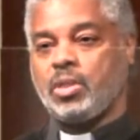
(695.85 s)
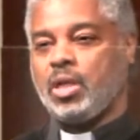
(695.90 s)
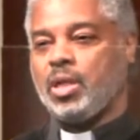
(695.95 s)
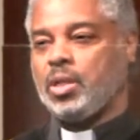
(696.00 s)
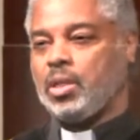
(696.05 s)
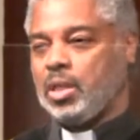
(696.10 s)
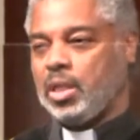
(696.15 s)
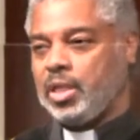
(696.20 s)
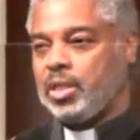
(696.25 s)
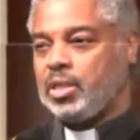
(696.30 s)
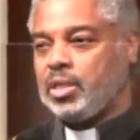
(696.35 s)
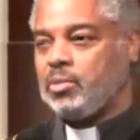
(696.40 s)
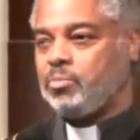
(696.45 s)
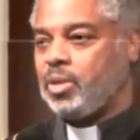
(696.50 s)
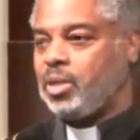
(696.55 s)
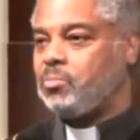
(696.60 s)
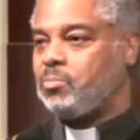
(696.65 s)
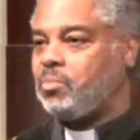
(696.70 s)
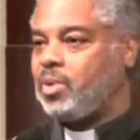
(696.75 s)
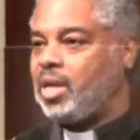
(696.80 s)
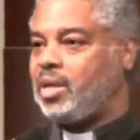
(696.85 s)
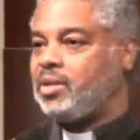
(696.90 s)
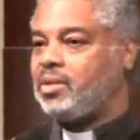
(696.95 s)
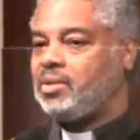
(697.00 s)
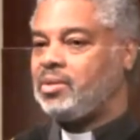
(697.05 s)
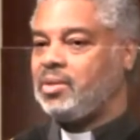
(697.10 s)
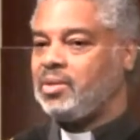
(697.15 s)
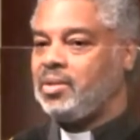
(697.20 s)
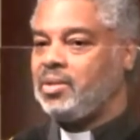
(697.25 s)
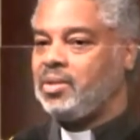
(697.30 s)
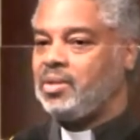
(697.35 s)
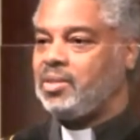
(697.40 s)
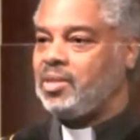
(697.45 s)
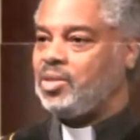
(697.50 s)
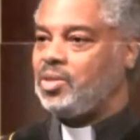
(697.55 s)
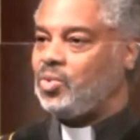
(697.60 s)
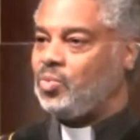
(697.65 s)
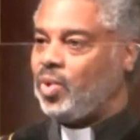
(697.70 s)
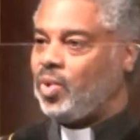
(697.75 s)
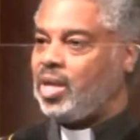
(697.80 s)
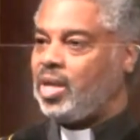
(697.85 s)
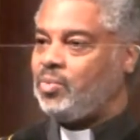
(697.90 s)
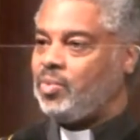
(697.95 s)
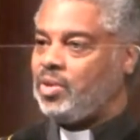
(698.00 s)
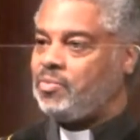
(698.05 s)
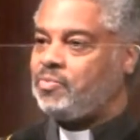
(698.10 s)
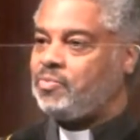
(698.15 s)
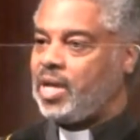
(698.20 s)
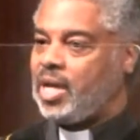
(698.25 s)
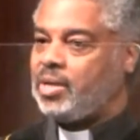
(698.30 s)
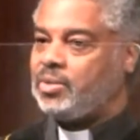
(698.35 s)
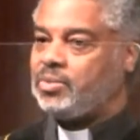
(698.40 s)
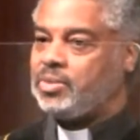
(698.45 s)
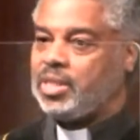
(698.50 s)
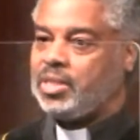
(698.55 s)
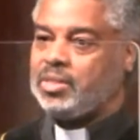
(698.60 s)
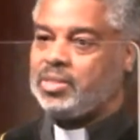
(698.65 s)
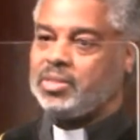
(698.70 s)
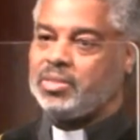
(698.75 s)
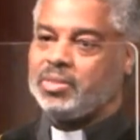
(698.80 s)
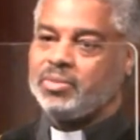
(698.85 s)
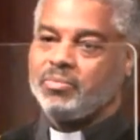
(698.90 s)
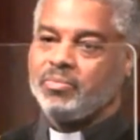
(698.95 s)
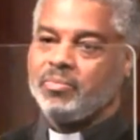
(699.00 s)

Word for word: a little bit better than the way we found it.